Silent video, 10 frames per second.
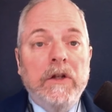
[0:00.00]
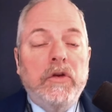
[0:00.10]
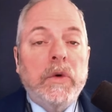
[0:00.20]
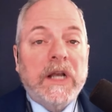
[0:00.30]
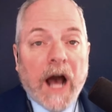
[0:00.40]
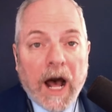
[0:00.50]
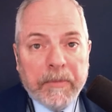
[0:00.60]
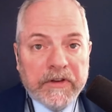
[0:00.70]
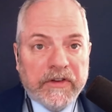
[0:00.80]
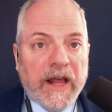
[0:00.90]
To
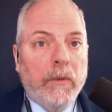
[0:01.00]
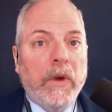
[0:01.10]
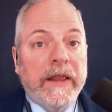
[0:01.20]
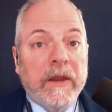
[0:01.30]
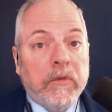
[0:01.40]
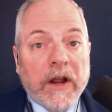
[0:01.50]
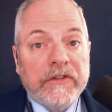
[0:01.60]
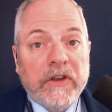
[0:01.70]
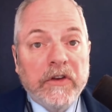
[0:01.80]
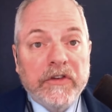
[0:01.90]
accomplish that win, the
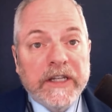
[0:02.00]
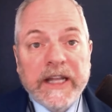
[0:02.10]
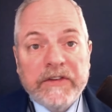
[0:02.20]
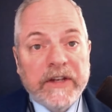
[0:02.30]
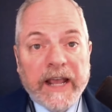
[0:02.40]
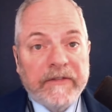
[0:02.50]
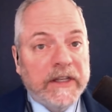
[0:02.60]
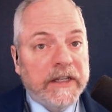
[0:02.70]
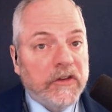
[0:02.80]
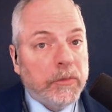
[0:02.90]
prosecution doesn't have
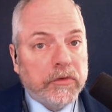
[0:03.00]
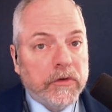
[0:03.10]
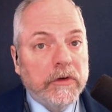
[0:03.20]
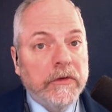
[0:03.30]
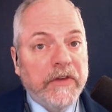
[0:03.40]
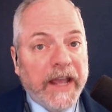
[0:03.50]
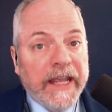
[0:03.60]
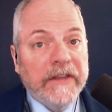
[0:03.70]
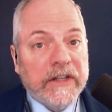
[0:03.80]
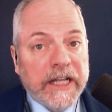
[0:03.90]
to disprove
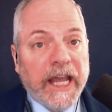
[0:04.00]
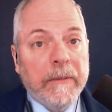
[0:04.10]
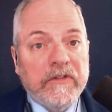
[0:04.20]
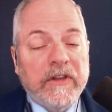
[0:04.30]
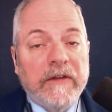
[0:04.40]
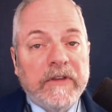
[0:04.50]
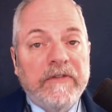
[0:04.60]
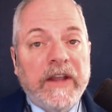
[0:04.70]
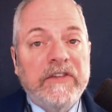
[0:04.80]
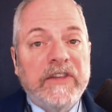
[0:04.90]
Hayes' claim of self
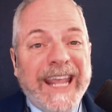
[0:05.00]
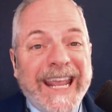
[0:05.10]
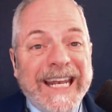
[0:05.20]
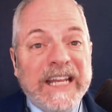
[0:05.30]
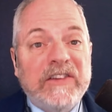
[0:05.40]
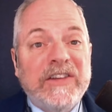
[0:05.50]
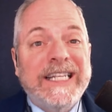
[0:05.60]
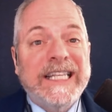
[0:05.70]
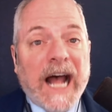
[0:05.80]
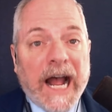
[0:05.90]
defense in its
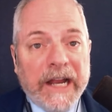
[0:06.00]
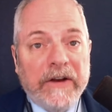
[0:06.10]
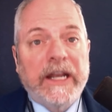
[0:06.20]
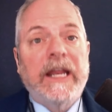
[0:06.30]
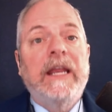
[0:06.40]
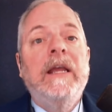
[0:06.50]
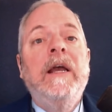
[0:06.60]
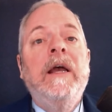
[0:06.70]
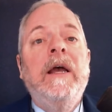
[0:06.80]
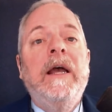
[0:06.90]
entirety.
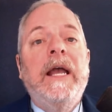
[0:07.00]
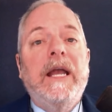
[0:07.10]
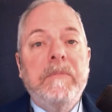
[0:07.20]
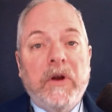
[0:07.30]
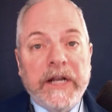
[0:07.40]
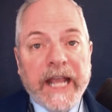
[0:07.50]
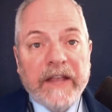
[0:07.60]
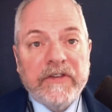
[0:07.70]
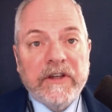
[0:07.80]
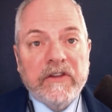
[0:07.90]
It merely
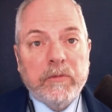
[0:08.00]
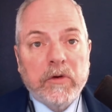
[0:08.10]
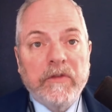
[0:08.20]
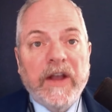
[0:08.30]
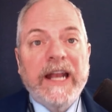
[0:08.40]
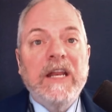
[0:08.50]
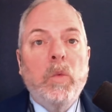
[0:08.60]
has to disprove any